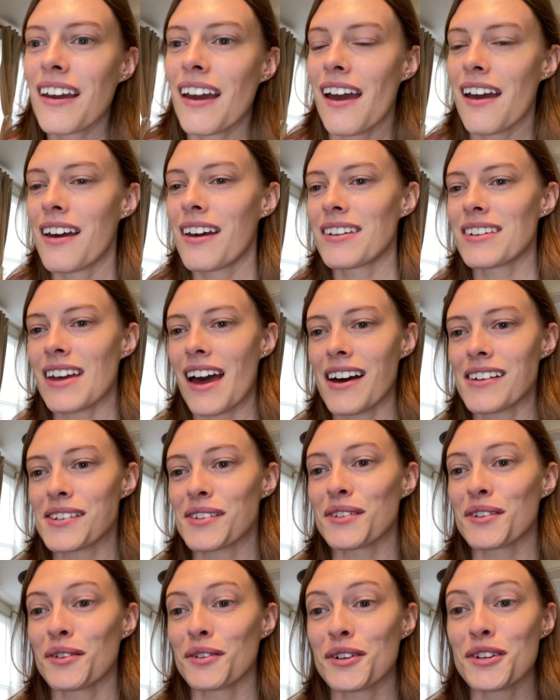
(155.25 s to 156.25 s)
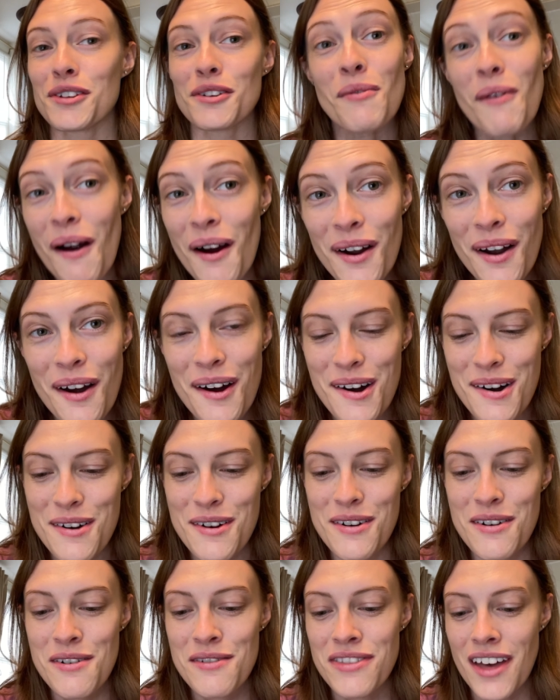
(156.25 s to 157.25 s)
and it has a little QR
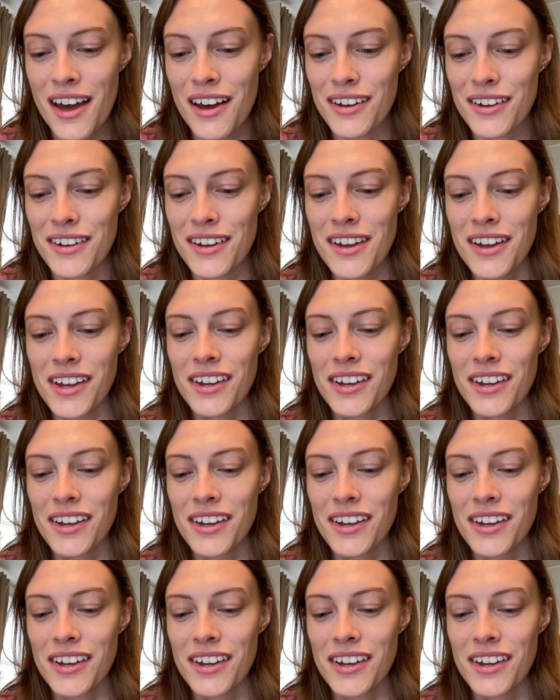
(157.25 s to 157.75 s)
code that,